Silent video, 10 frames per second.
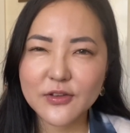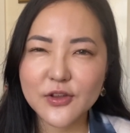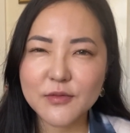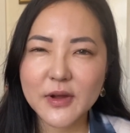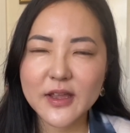So
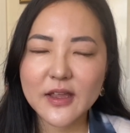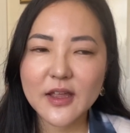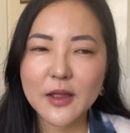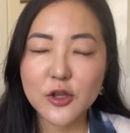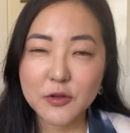you may
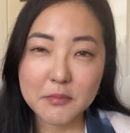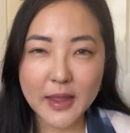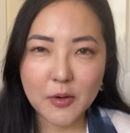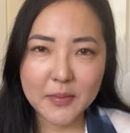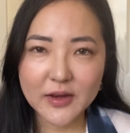
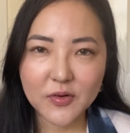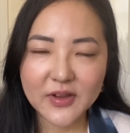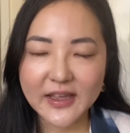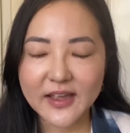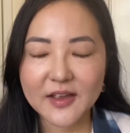or may not
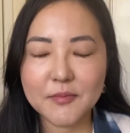hear.